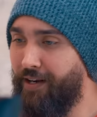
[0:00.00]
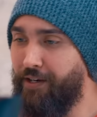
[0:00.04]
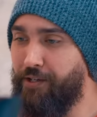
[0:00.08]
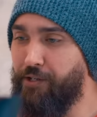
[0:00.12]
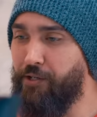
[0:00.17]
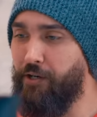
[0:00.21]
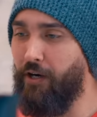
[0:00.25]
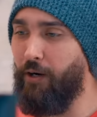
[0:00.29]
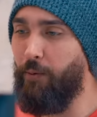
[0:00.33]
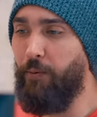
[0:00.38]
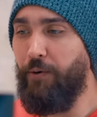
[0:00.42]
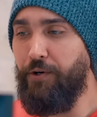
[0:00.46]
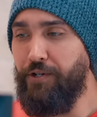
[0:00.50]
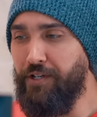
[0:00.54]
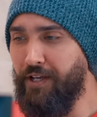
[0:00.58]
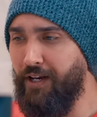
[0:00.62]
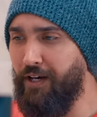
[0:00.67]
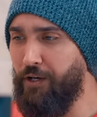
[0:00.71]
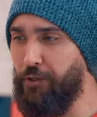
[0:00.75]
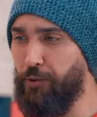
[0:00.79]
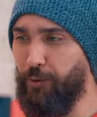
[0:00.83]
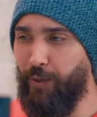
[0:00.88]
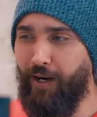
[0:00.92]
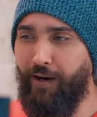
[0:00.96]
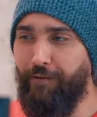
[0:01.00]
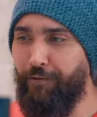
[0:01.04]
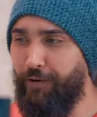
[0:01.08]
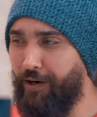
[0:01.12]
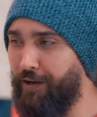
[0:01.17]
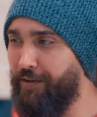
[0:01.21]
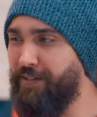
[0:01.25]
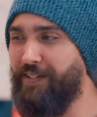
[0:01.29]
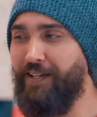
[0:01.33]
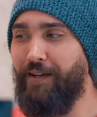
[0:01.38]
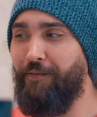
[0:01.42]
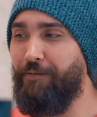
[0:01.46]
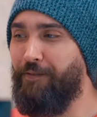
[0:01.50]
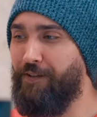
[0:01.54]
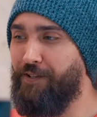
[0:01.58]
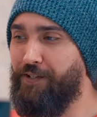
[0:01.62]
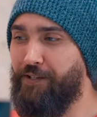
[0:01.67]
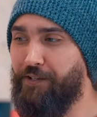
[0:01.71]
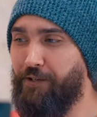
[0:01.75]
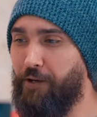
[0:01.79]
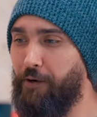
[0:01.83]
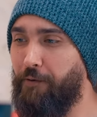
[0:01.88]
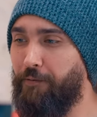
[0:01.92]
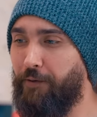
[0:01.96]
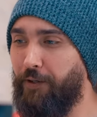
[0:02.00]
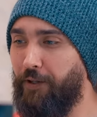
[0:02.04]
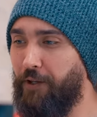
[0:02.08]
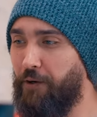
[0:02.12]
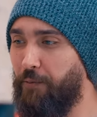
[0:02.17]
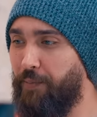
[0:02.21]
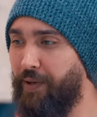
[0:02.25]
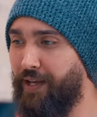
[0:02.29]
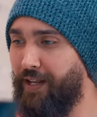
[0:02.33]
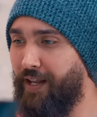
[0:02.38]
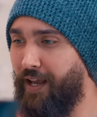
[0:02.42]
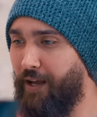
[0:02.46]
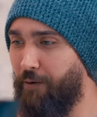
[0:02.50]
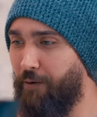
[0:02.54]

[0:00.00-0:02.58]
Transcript: And to start, we're just going to drive around San Francisco for a little bit